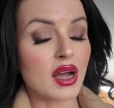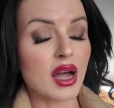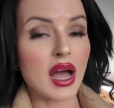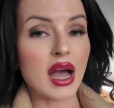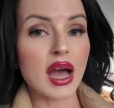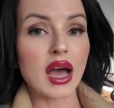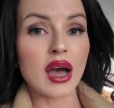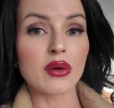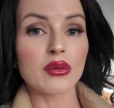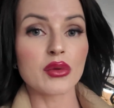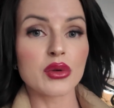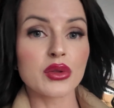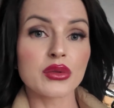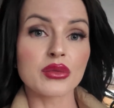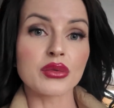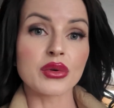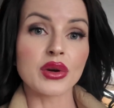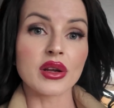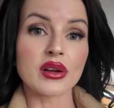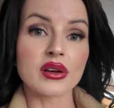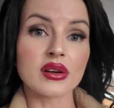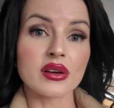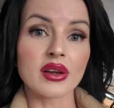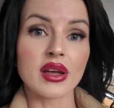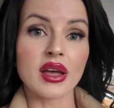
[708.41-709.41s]
I would
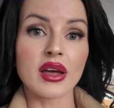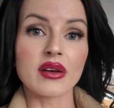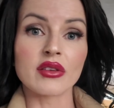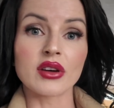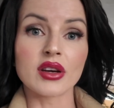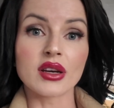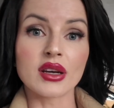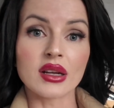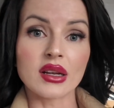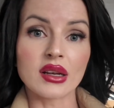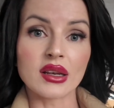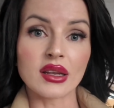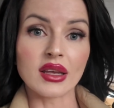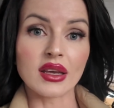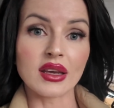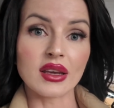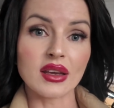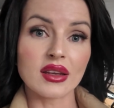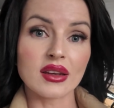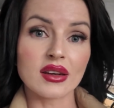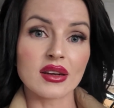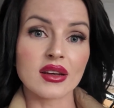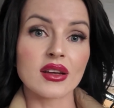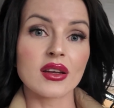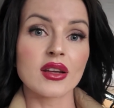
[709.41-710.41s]
rather have a
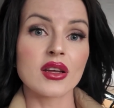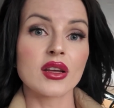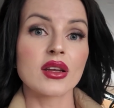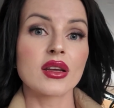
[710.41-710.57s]
clean,